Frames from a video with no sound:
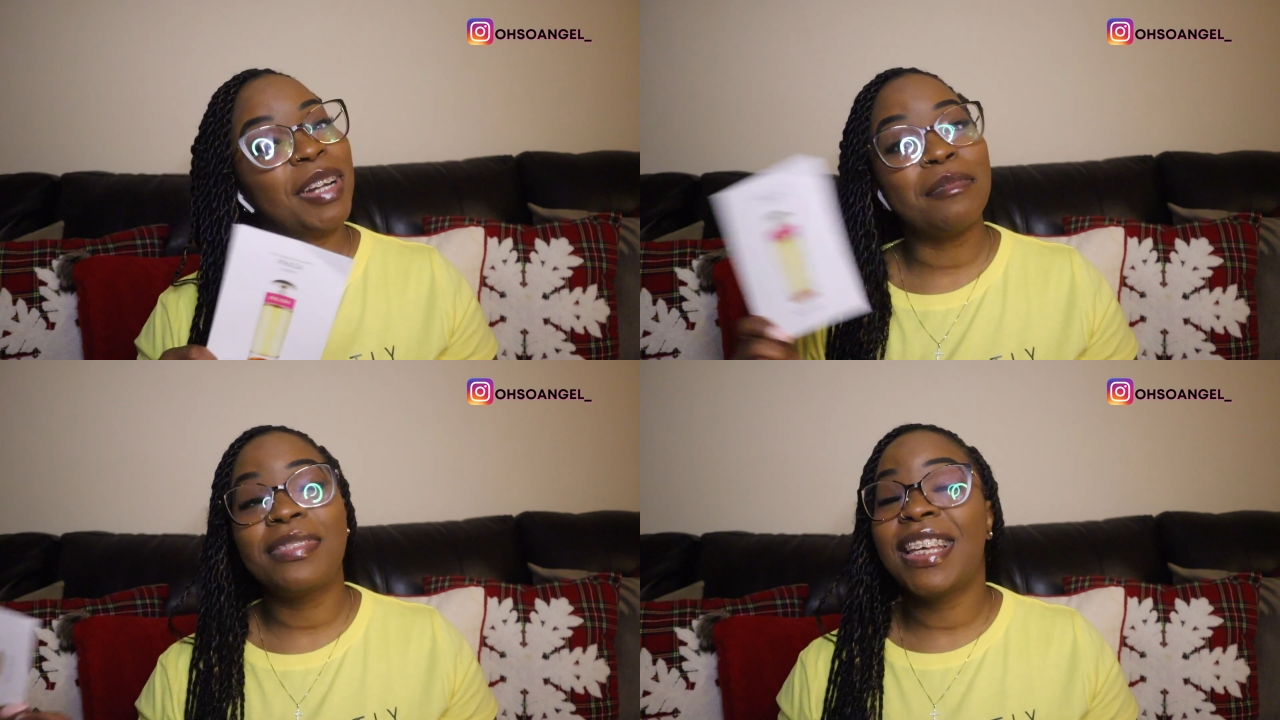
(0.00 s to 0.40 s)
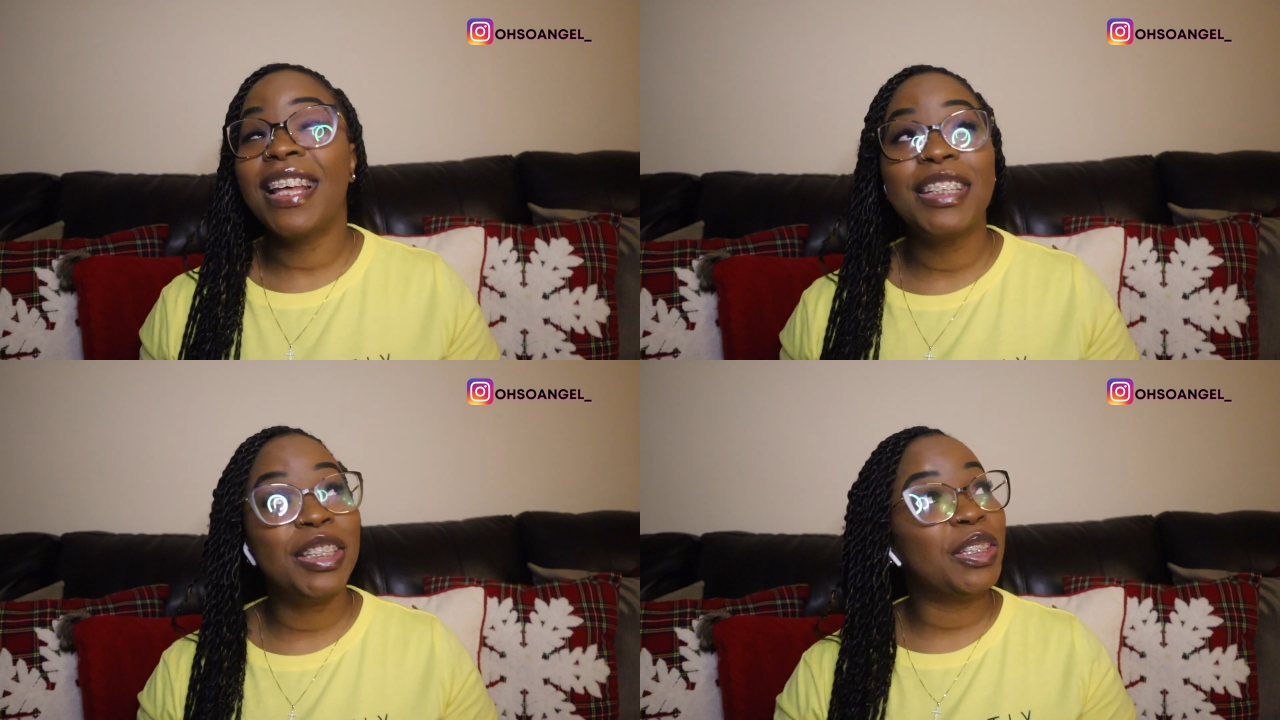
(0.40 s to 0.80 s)
I'm
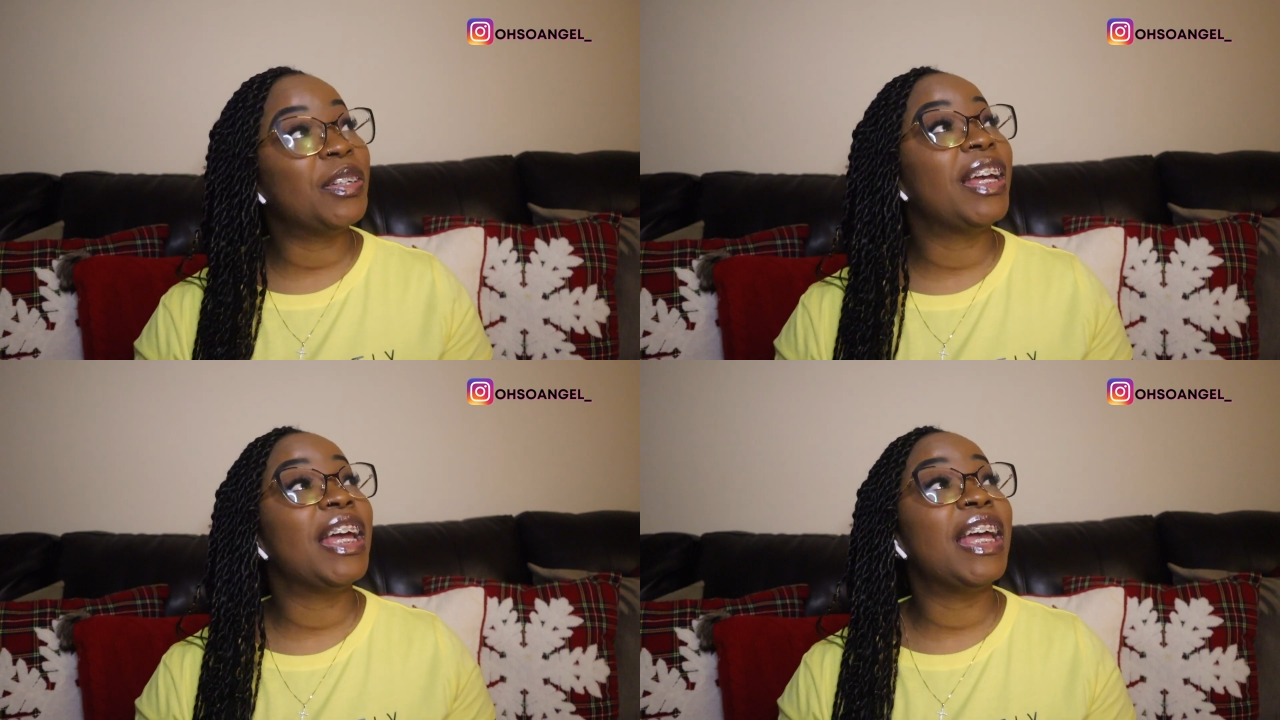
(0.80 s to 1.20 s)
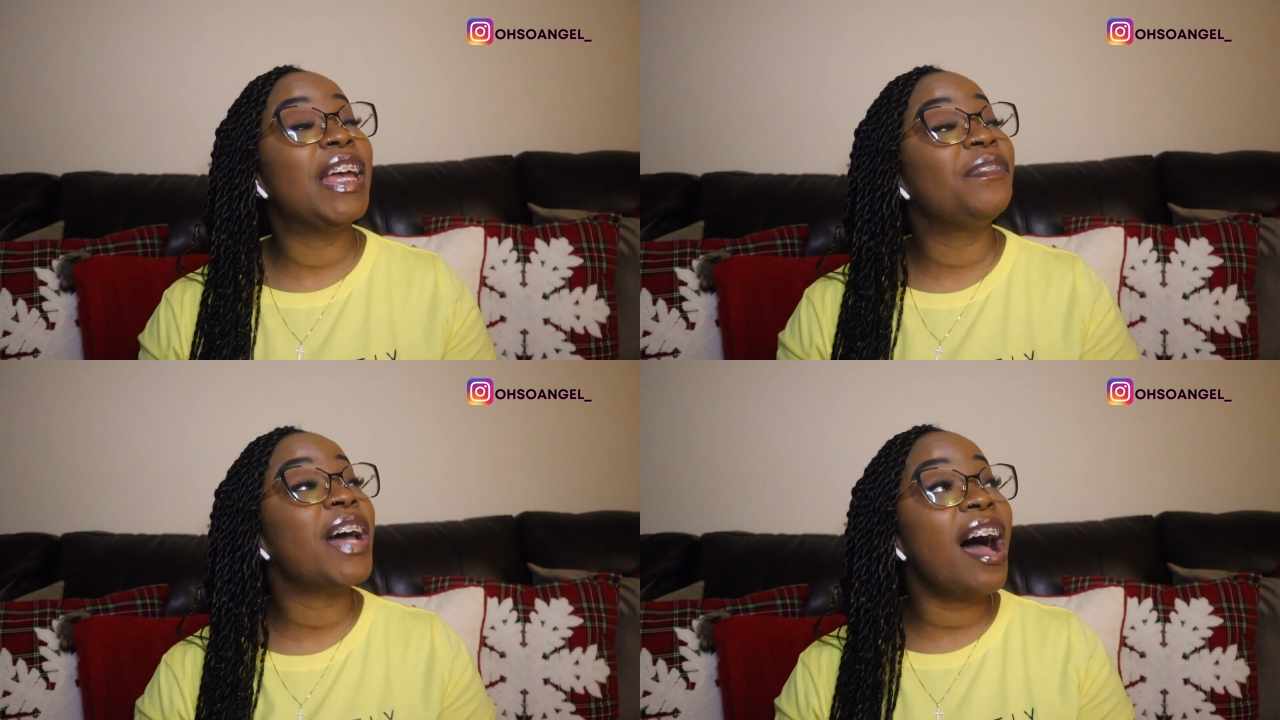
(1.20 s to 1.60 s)
telling you,
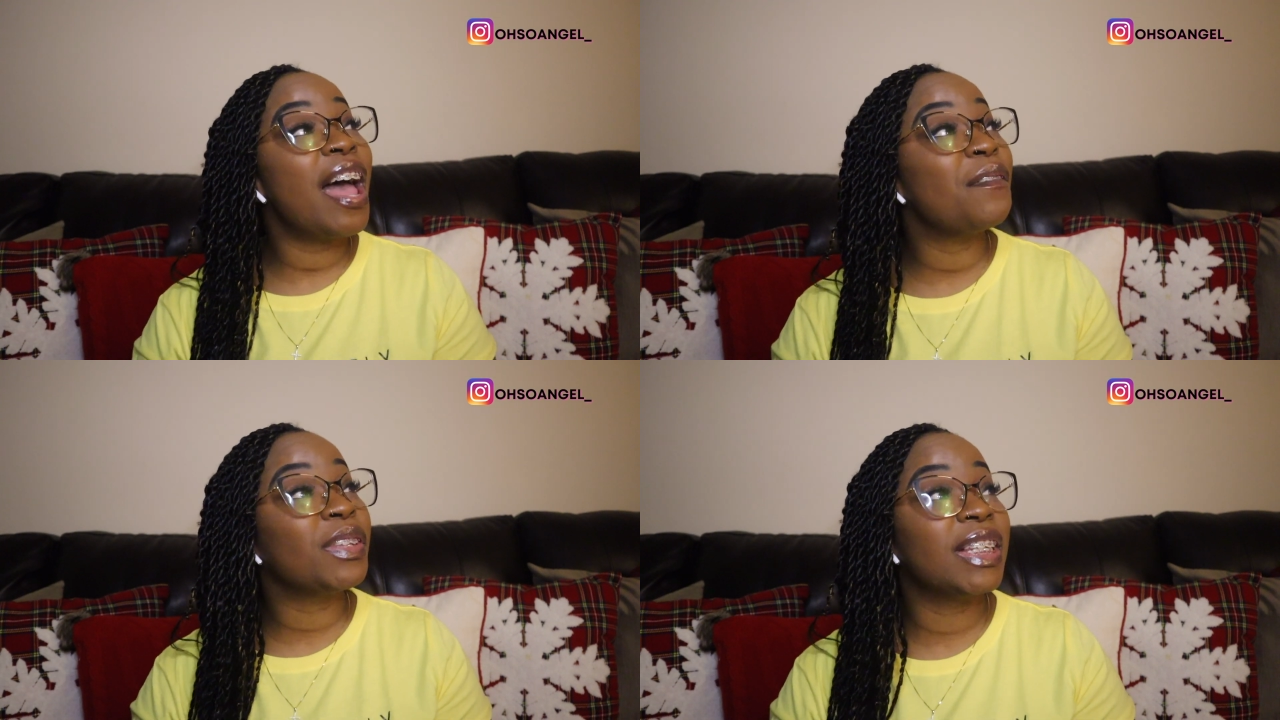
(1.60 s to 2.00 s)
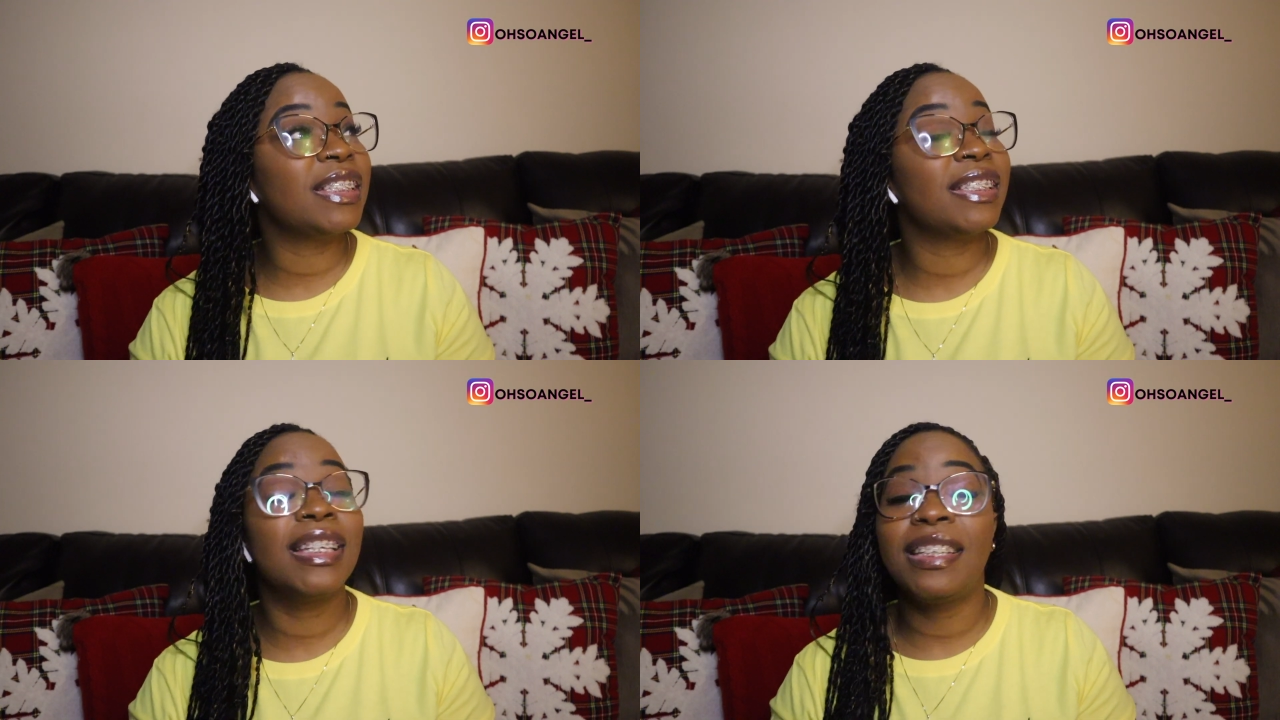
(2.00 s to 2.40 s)
if y'all haven't
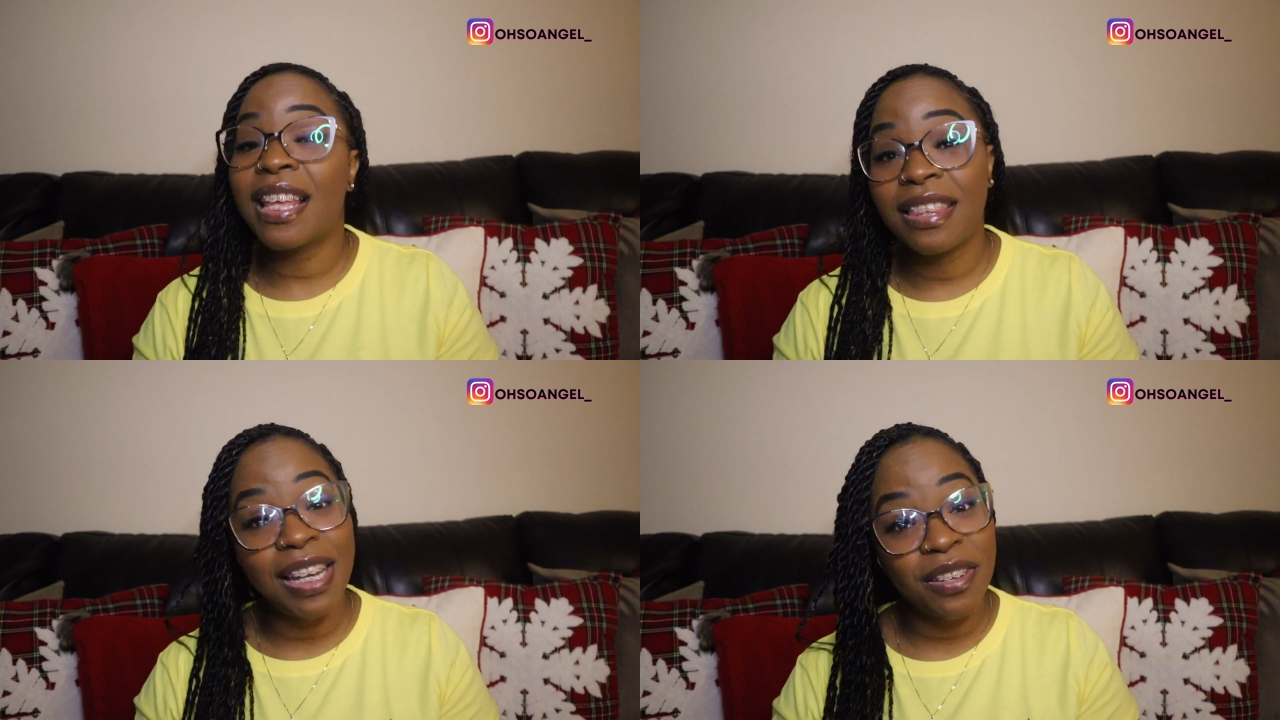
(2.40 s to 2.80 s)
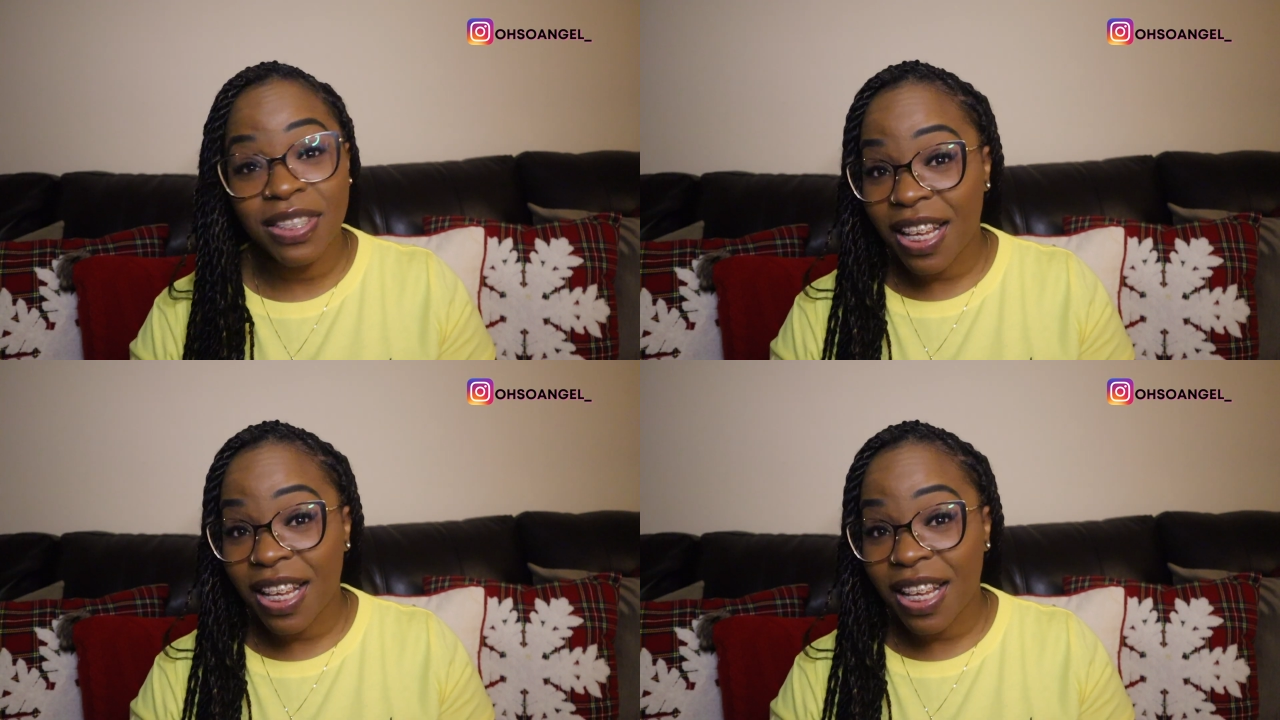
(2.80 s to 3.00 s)
listened to nothing else